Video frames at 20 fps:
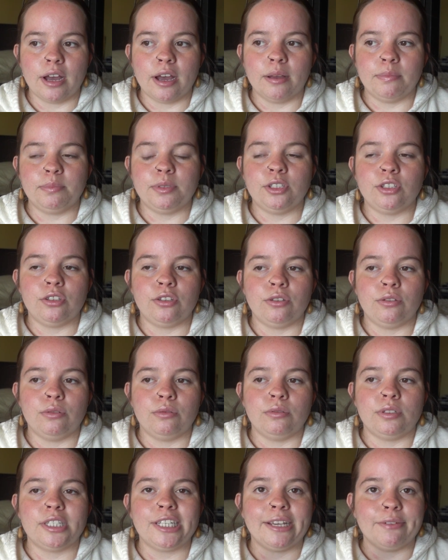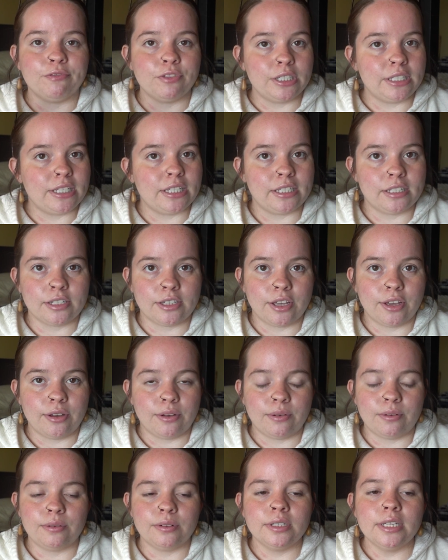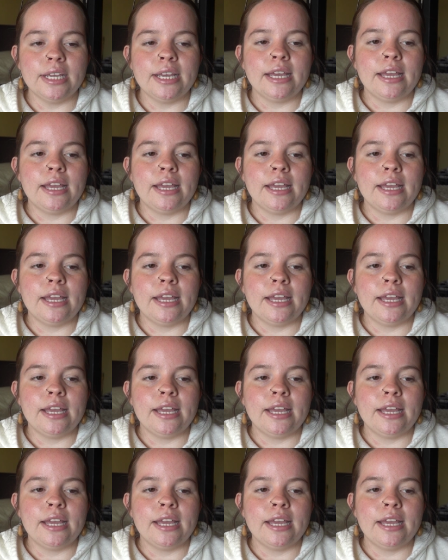up to San Francisco.